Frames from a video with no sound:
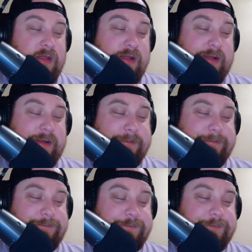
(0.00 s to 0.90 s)

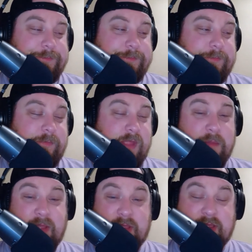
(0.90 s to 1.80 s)
I'll
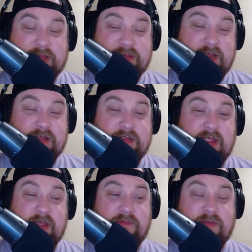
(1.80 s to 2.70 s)
be excited to see
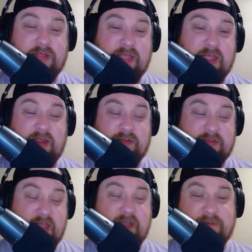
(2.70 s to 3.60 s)
him fight. They
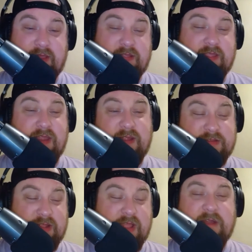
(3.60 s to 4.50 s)
announced that fight. They
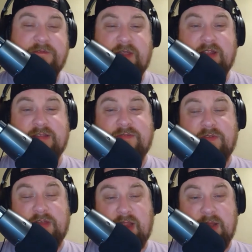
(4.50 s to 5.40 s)
announced a lot of fights
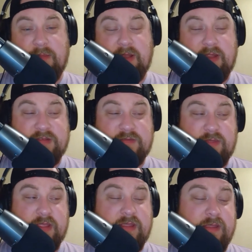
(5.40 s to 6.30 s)
for Dynamite next
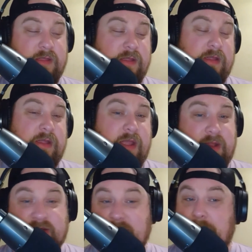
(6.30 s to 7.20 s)
week,
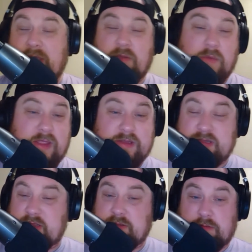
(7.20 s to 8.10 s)
and it's a big week
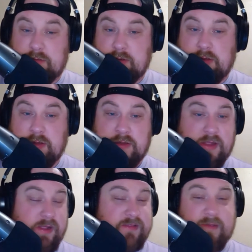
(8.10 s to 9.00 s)
too.
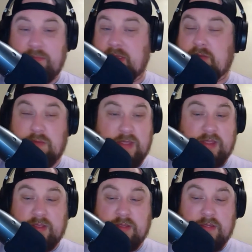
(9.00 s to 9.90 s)
It's a big
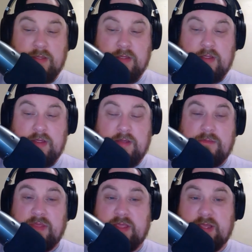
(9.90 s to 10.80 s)
week
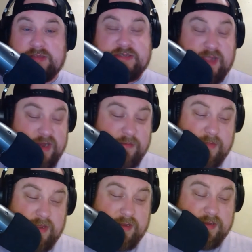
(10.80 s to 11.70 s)
because
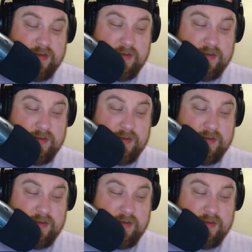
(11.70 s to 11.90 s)
Dynamite,